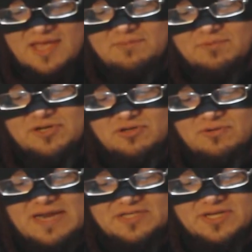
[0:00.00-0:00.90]
and the
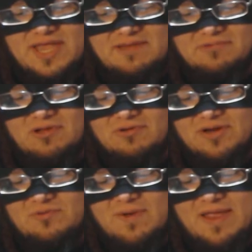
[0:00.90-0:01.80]
pre-show actually came
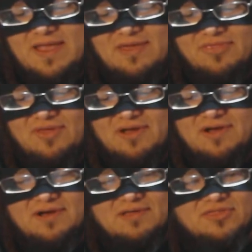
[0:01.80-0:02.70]
loaded with
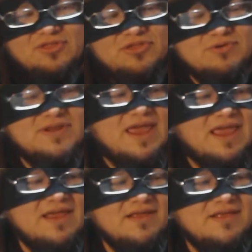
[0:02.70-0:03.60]
the New
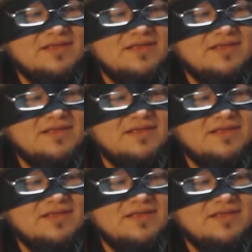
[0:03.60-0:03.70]
Day,